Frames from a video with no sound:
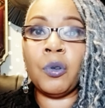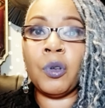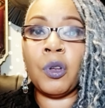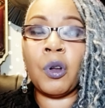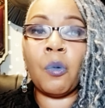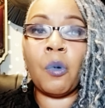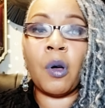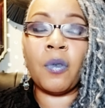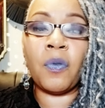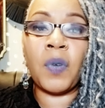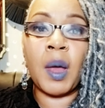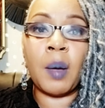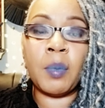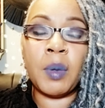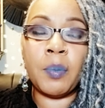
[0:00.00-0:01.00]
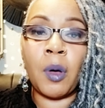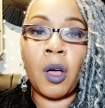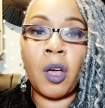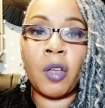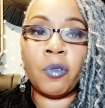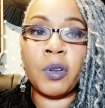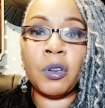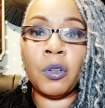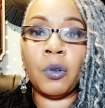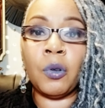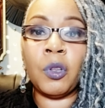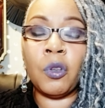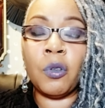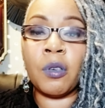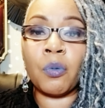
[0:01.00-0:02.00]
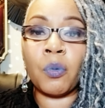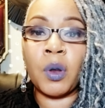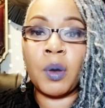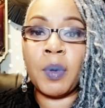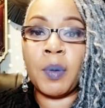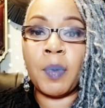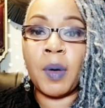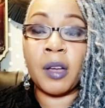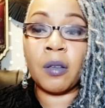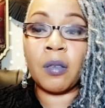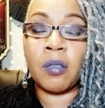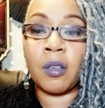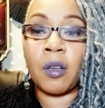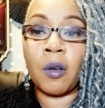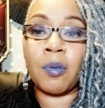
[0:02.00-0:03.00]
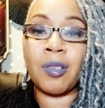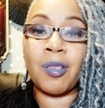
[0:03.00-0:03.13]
You don't want family bothering you. You just want to be by yourself.